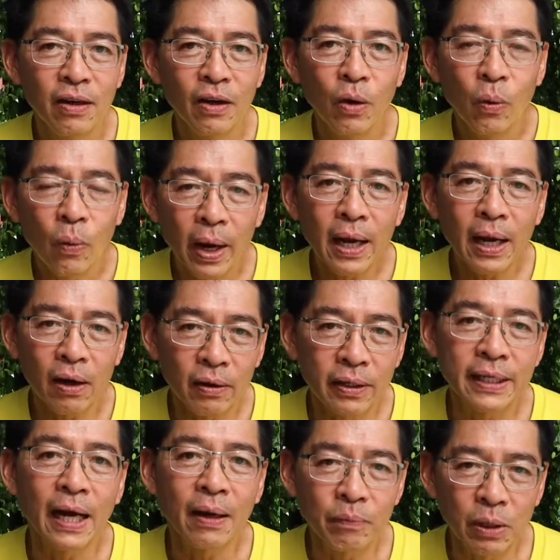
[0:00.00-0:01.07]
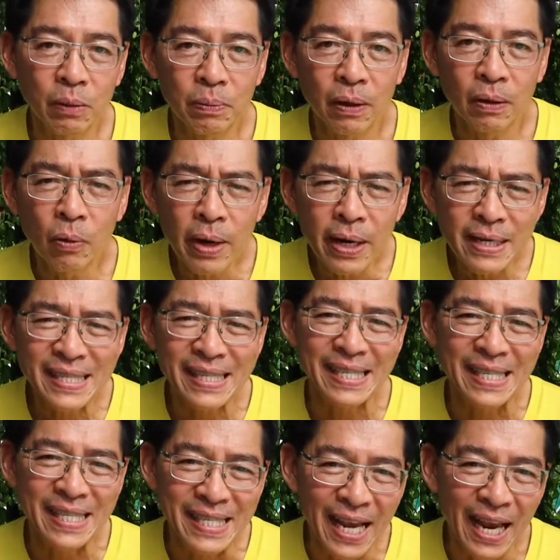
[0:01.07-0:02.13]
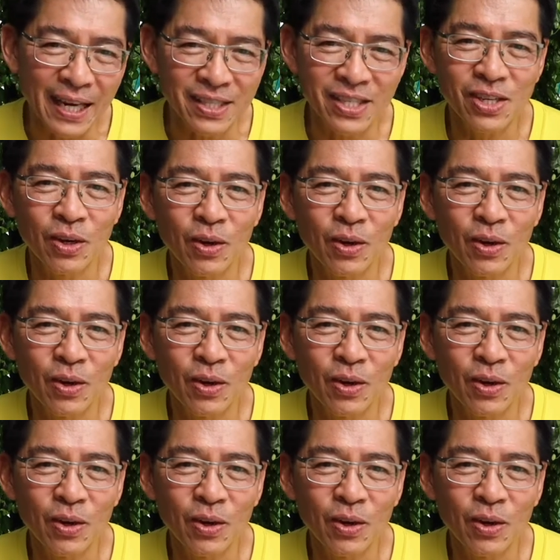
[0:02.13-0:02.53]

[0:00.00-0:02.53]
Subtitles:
where are our young people? Where is the zest?